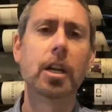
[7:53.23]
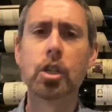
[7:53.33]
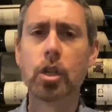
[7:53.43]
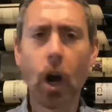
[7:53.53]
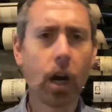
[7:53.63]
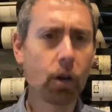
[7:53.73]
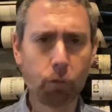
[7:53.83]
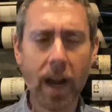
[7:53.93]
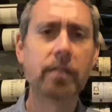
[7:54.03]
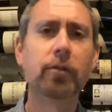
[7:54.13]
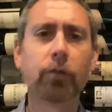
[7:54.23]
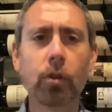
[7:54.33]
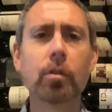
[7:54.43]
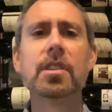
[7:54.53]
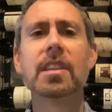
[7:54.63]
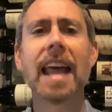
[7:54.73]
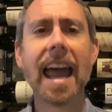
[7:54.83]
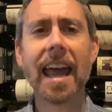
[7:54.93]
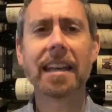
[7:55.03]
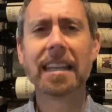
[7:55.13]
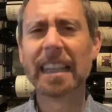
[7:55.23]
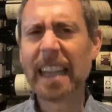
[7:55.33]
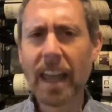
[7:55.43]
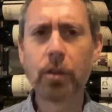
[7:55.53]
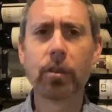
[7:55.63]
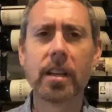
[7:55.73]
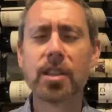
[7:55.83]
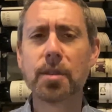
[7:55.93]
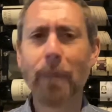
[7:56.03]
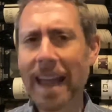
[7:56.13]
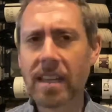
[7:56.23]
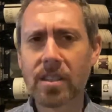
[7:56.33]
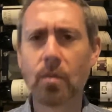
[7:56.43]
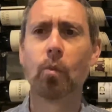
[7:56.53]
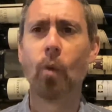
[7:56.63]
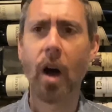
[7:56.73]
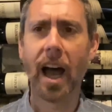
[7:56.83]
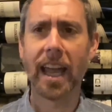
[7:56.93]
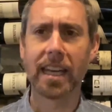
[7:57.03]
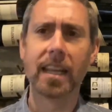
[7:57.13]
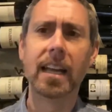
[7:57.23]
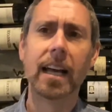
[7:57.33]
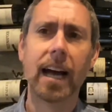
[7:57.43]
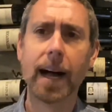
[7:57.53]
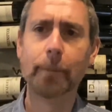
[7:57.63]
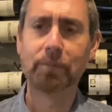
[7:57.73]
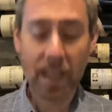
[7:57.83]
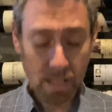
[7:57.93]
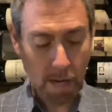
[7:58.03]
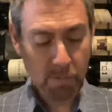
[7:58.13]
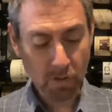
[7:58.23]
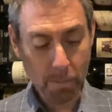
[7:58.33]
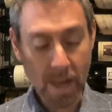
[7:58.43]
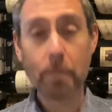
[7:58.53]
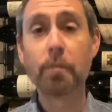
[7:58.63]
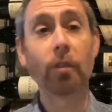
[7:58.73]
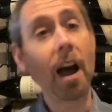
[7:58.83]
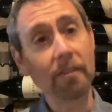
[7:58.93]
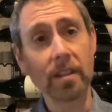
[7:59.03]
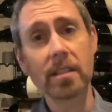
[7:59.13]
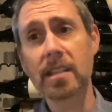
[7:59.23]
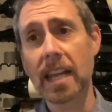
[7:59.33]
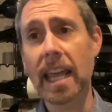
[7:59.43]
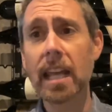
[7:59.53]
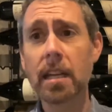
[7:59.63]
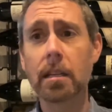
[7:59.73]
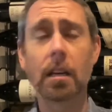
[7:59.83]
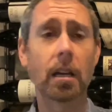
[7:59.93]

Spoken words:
dark red fruits and leathery spiced wine. This comes from a province in